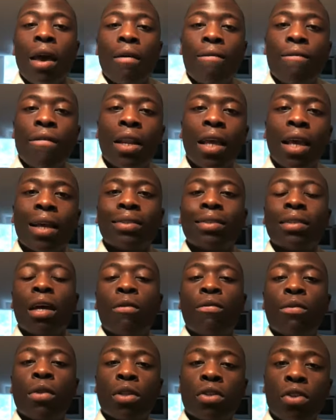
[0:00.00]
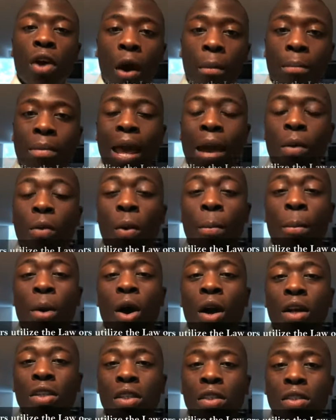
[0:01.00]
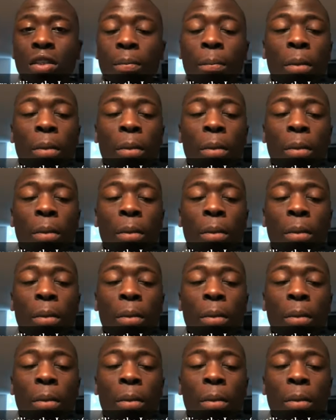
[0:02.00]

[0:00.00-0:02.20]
Affiliate yourself with the top network marketers,